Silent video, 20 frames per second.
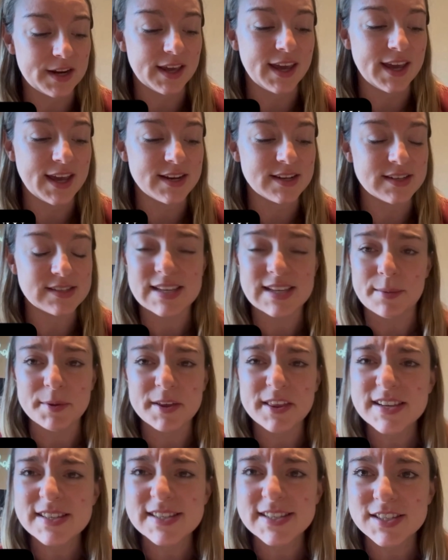but again,
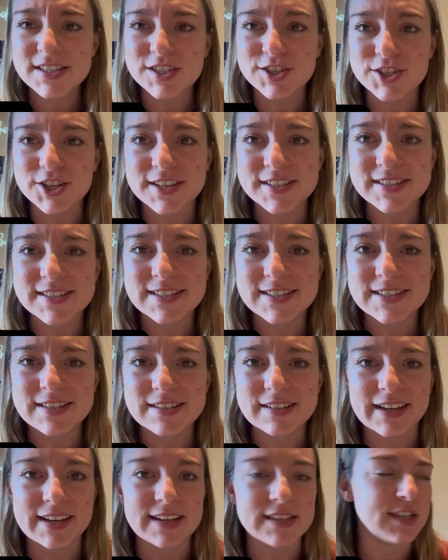some of this is
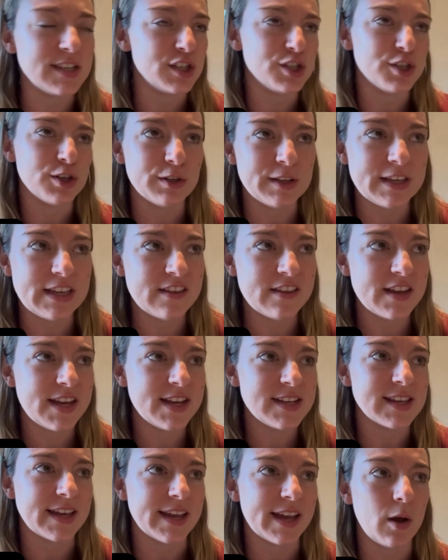just like digitally
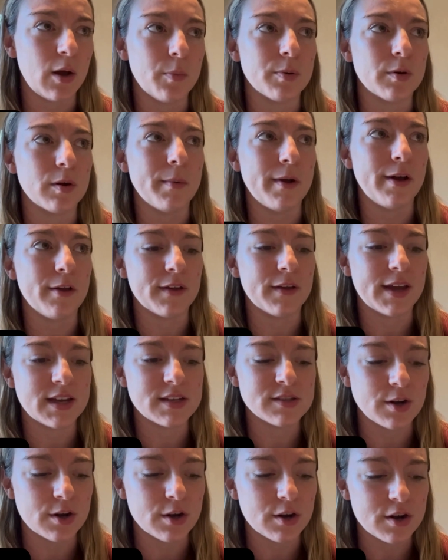things, like I'll promote
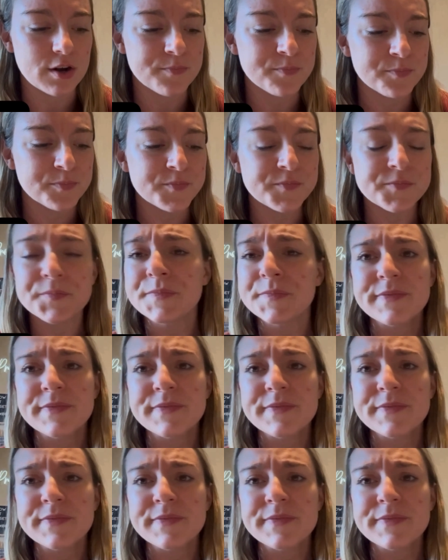Kickstarter.